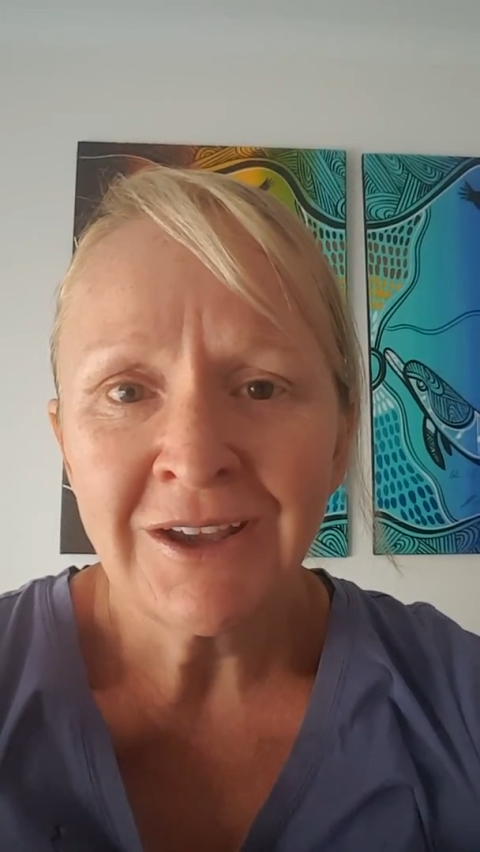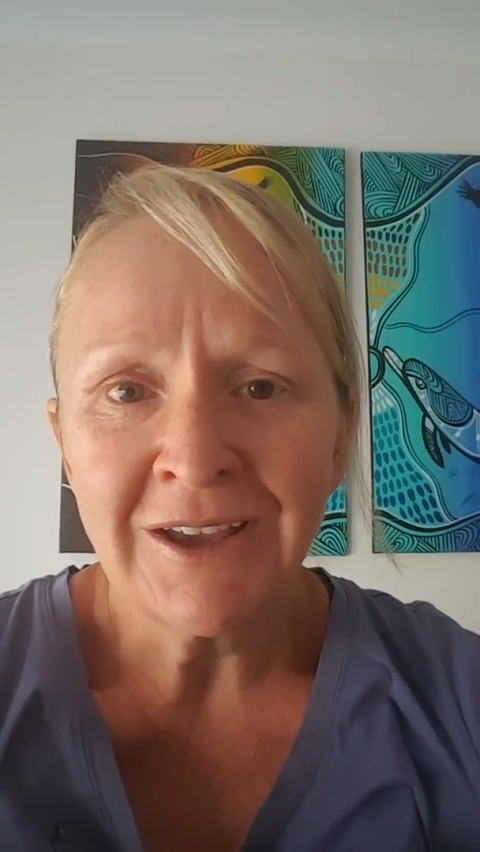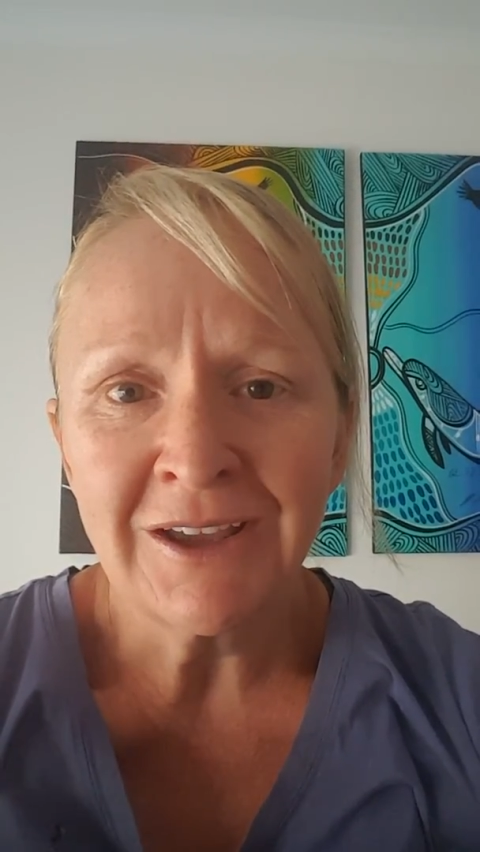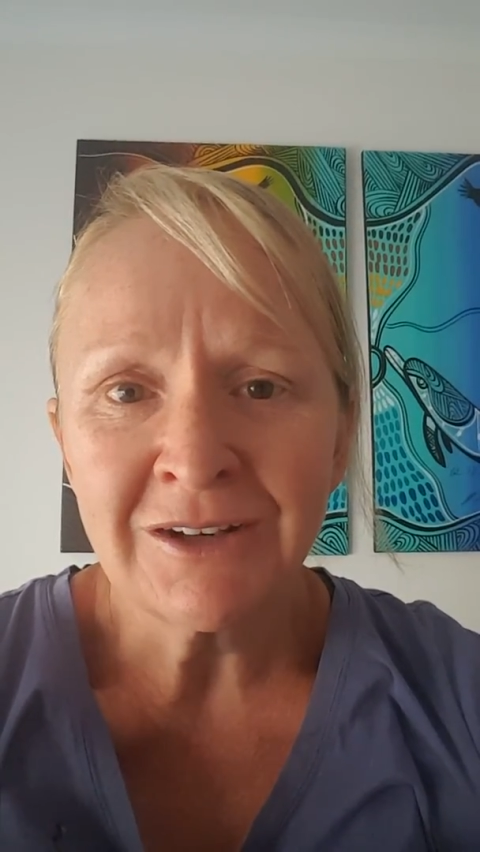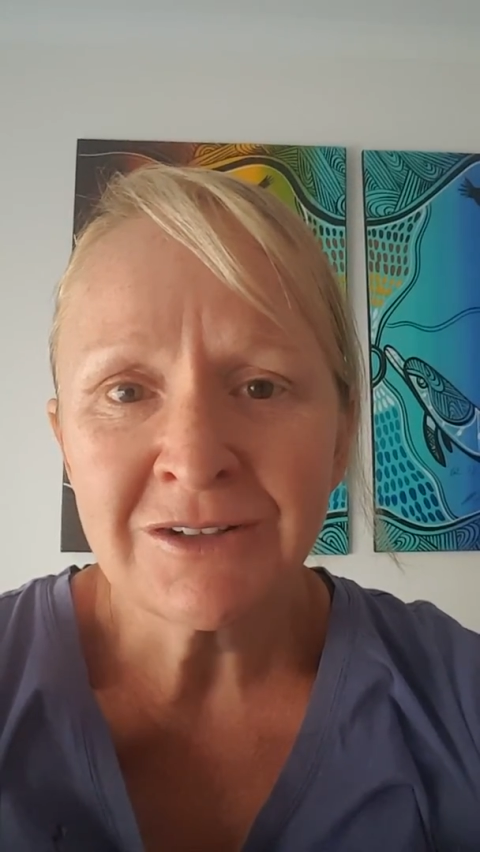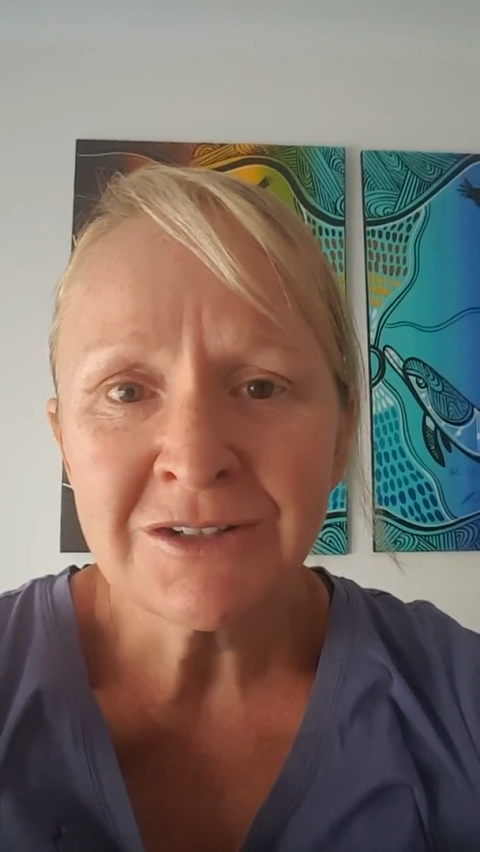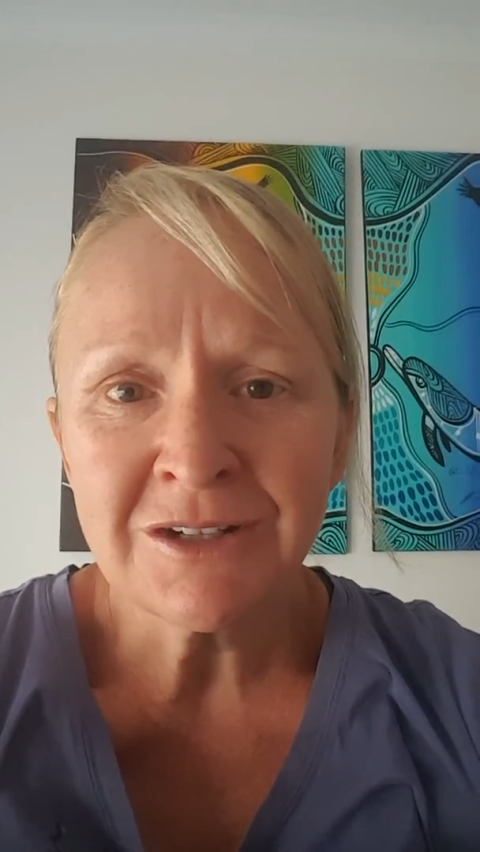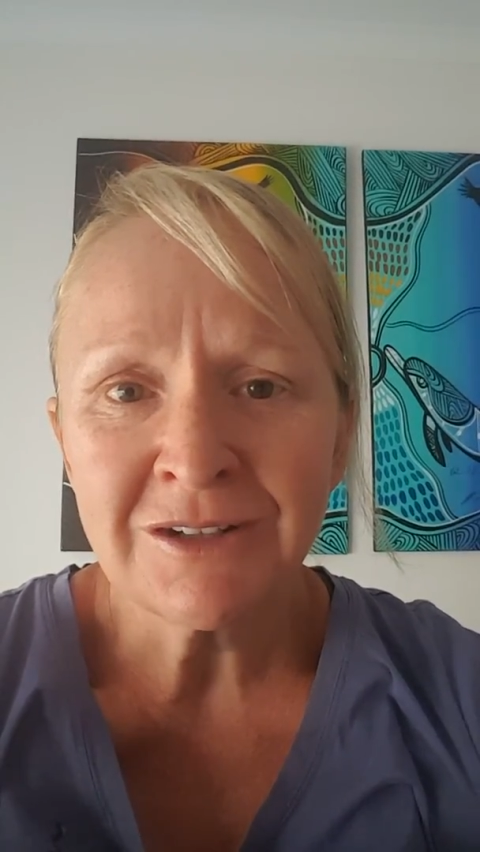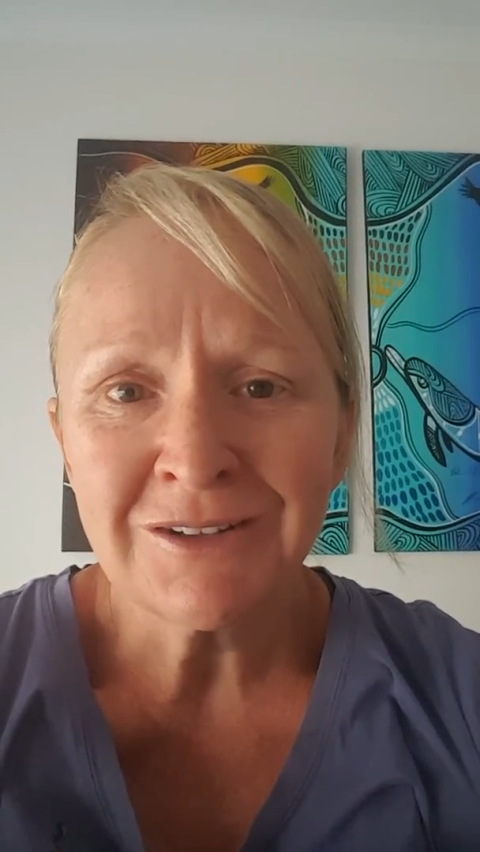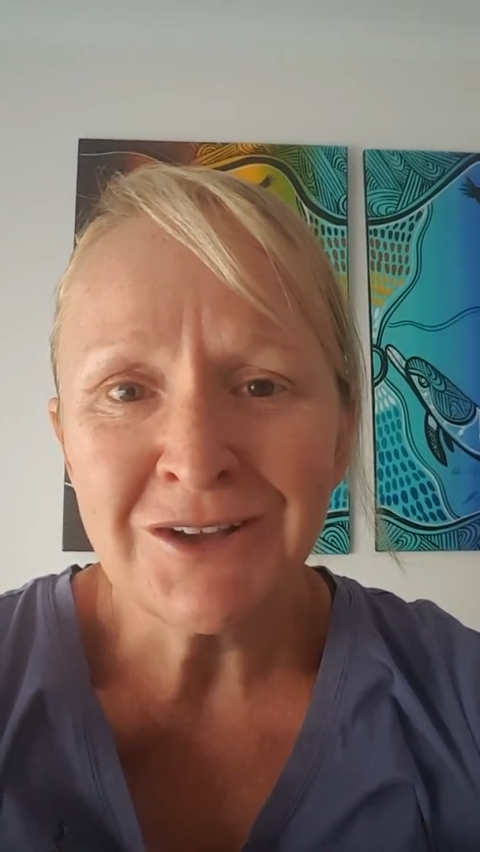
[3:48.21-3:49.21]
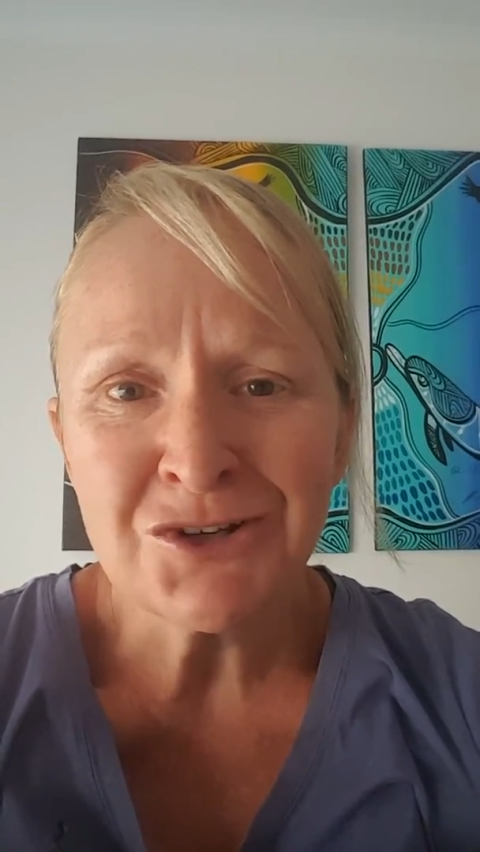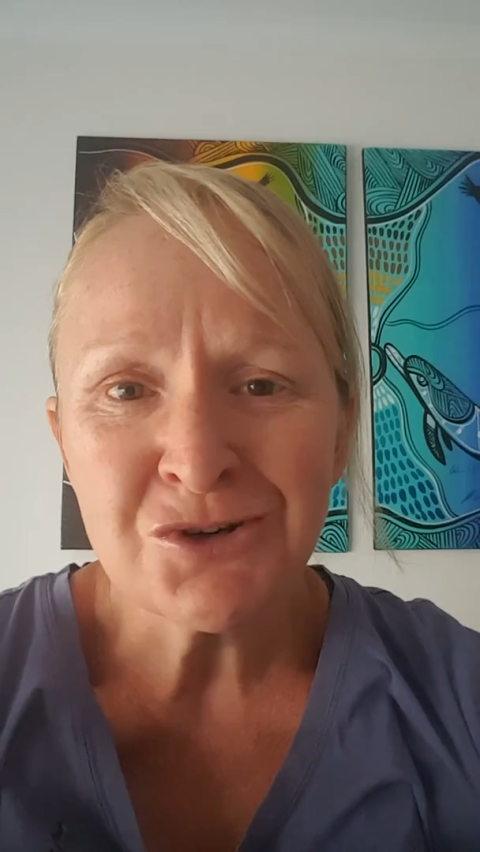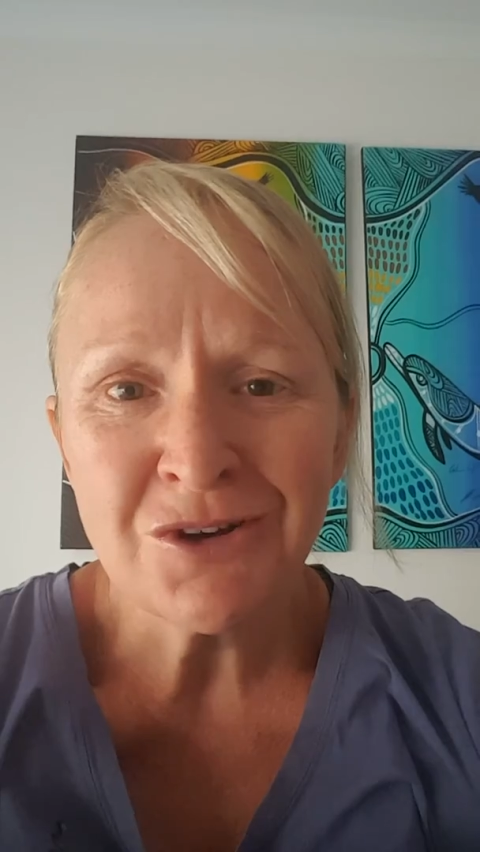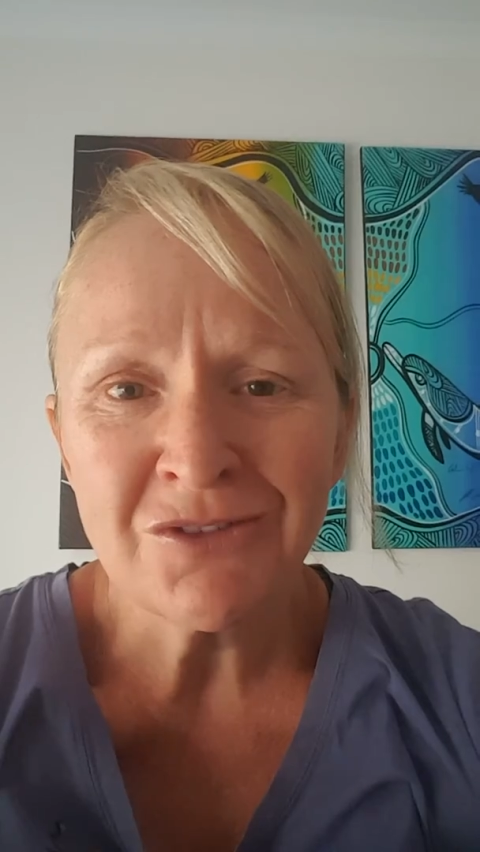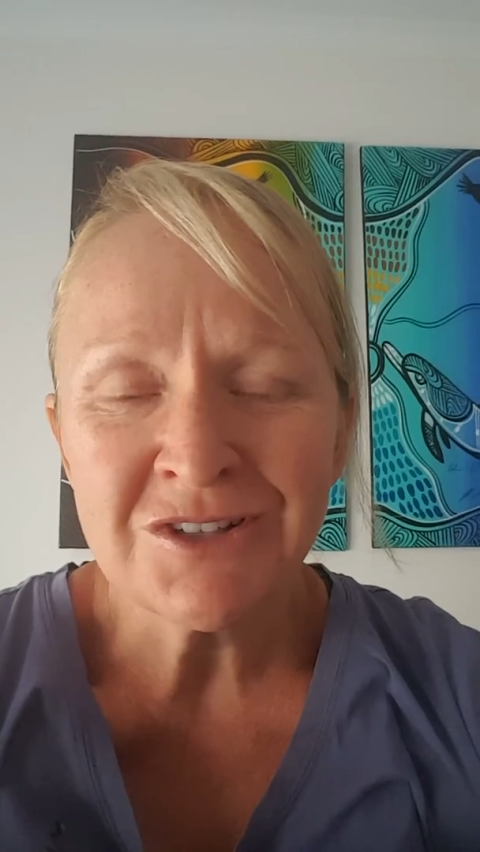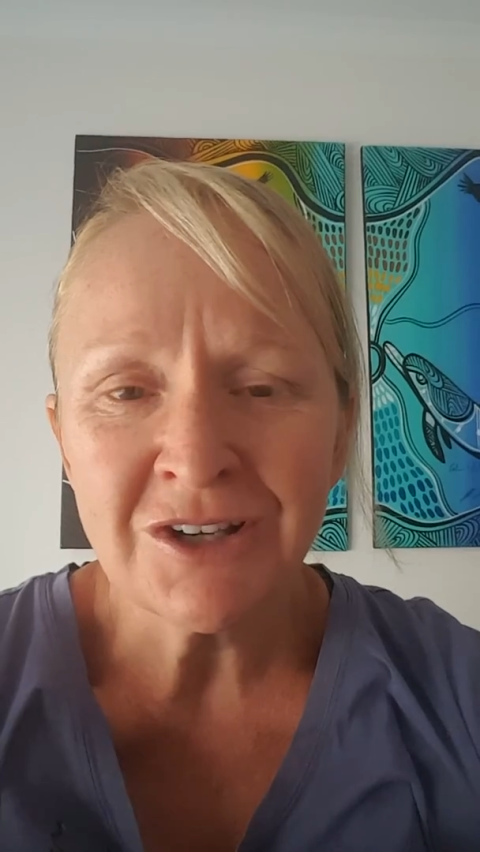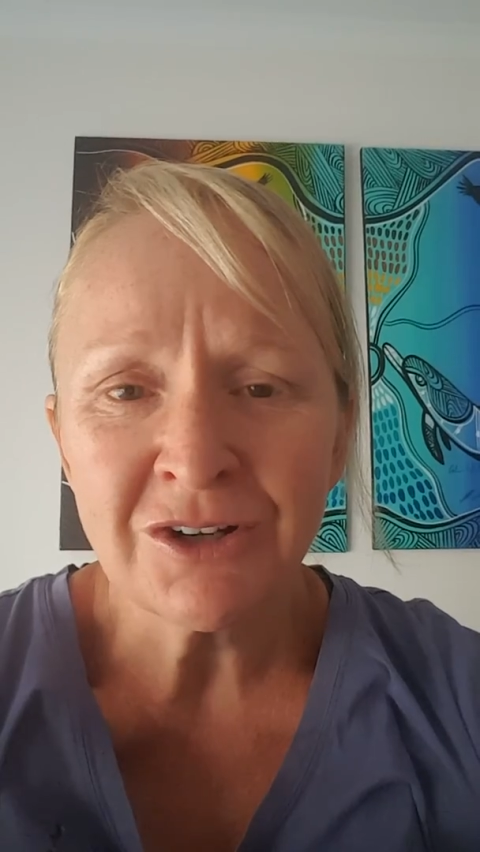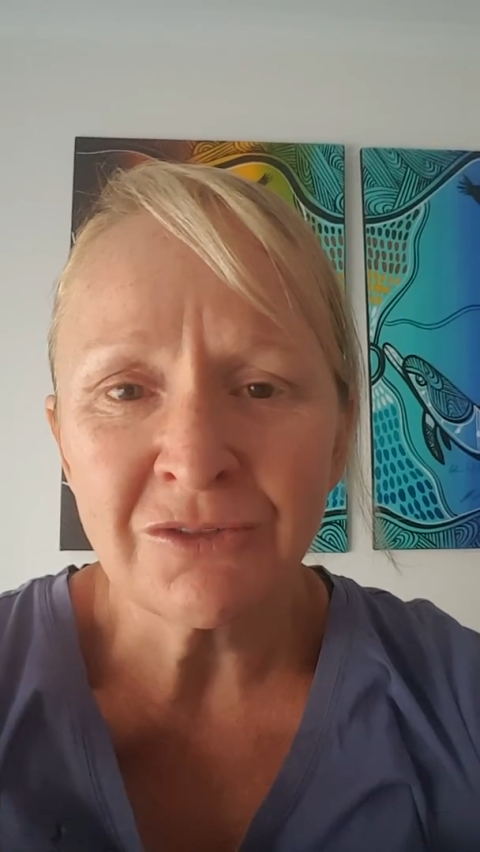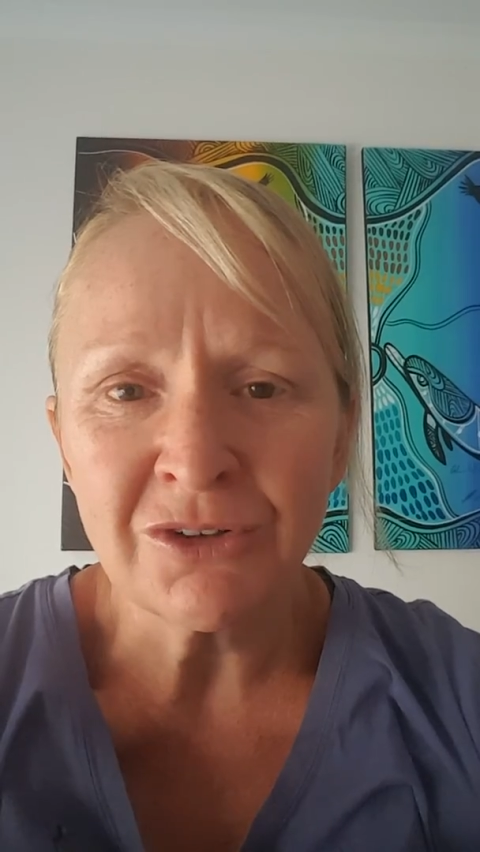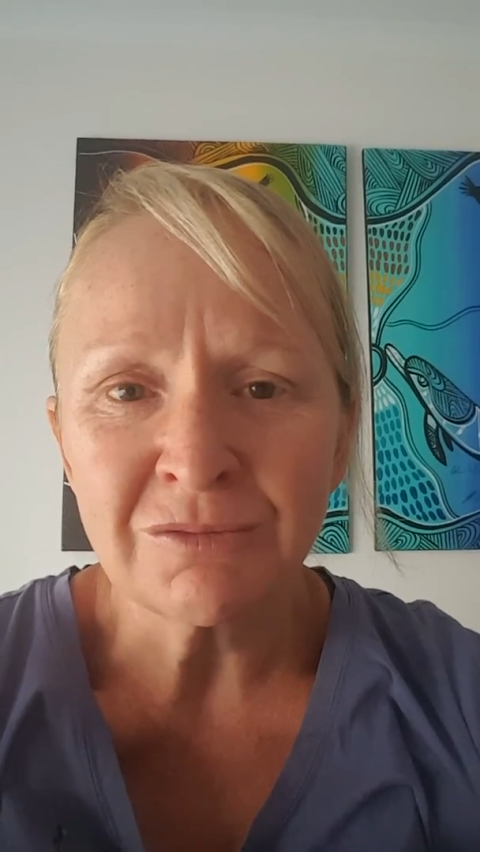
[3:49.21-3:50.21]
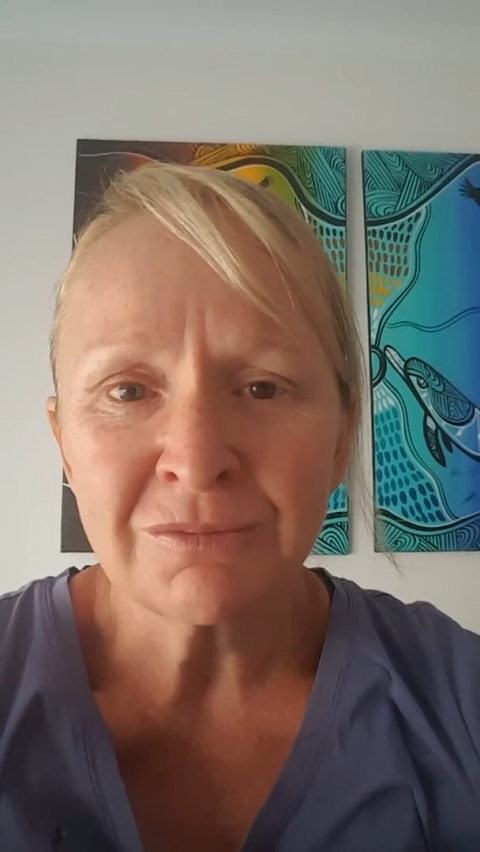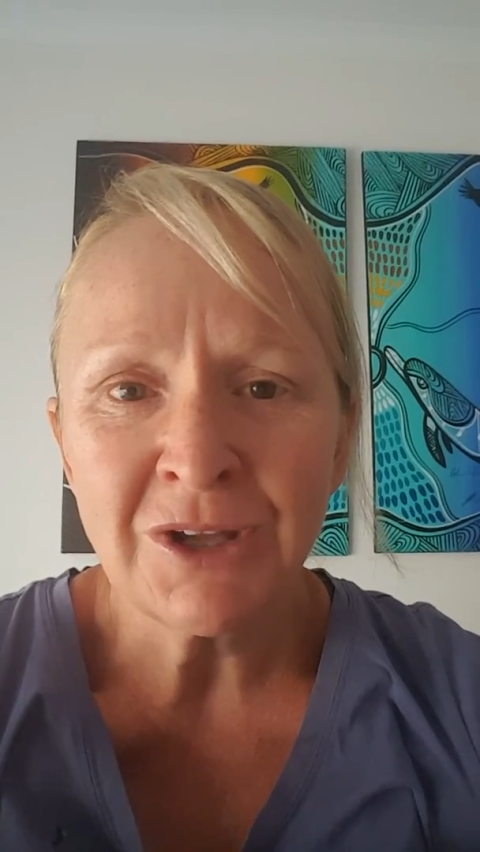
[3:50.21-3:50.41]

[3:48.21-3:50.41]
and enjoy every second of it,